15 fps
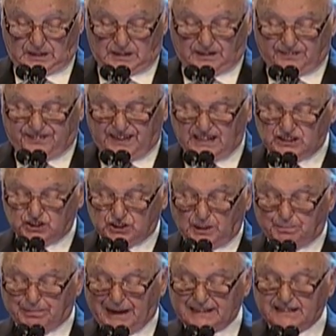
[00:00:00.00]
The first
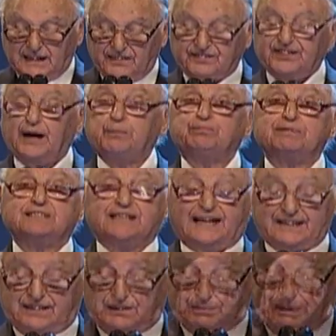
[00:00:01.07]
Shabbat after I
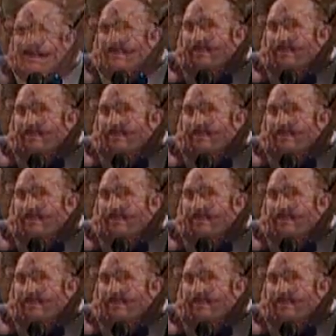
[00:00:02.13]
presented my